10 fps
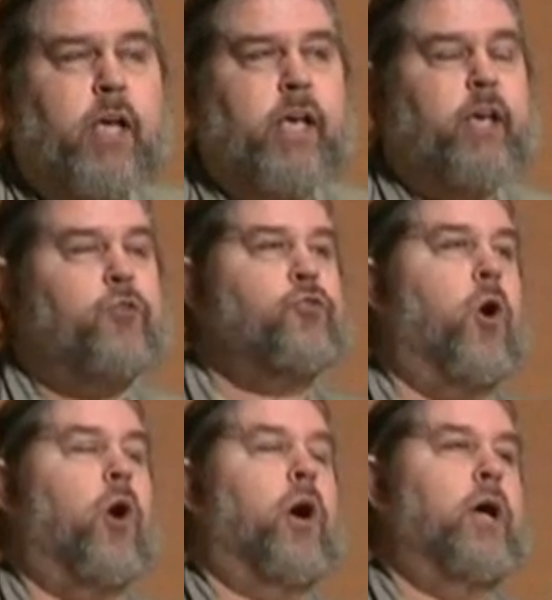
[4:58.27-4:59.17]
He
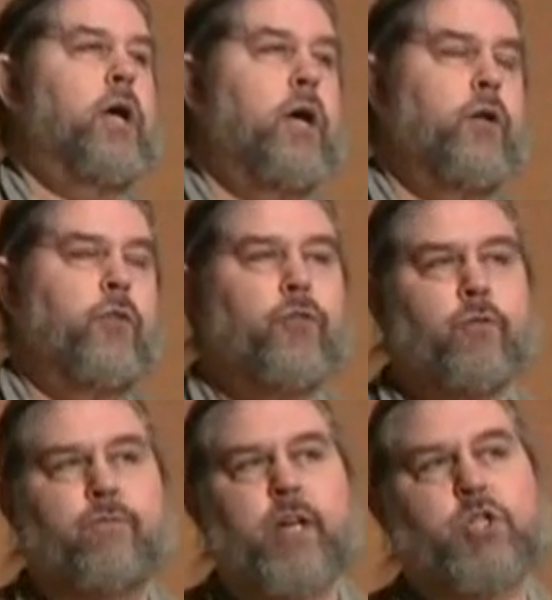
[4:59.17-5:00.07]
saw that
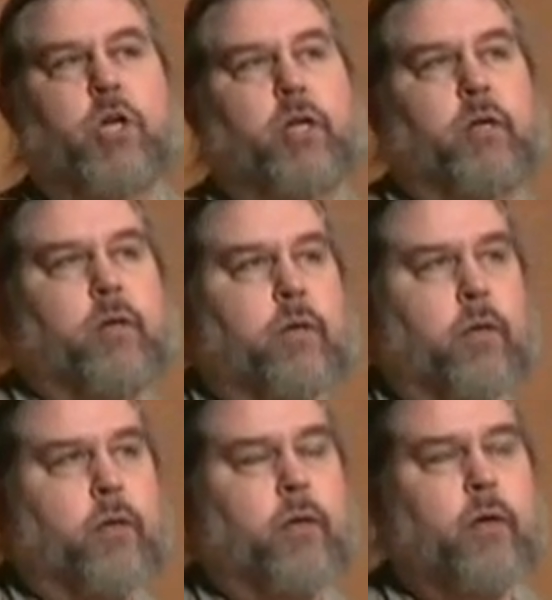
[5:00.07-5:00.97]
the vision
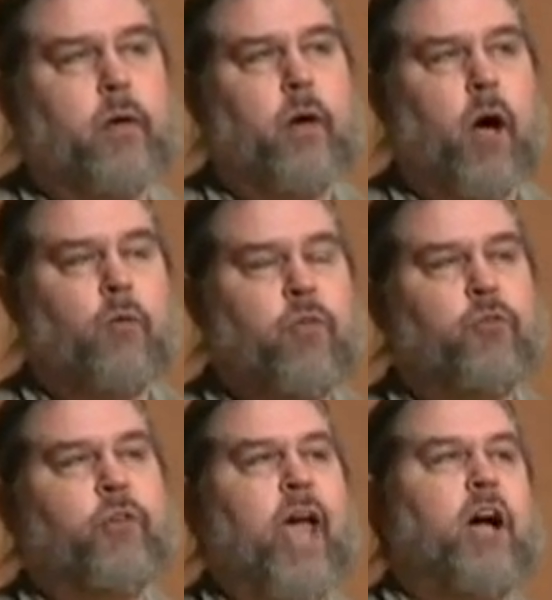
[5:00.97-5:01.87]
of
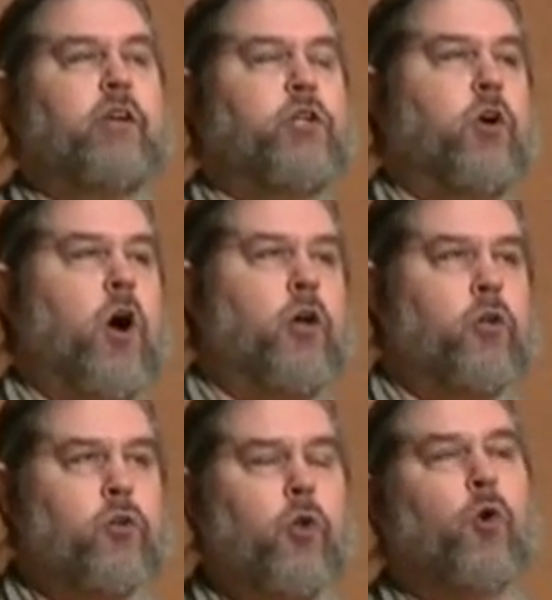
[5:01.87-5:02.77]
this character on a
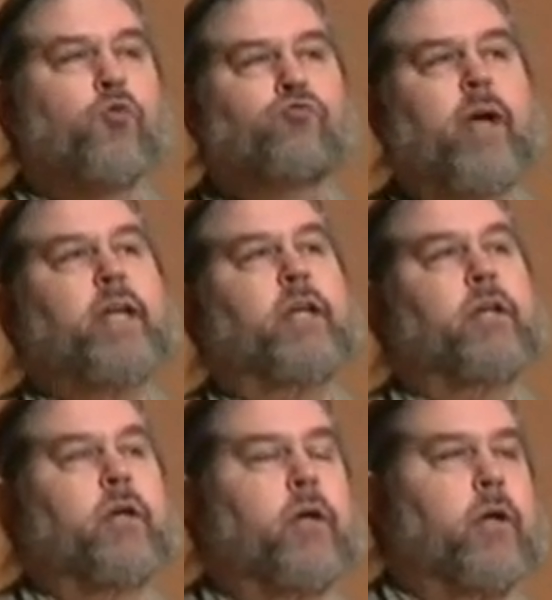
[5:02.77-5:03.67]
low-rated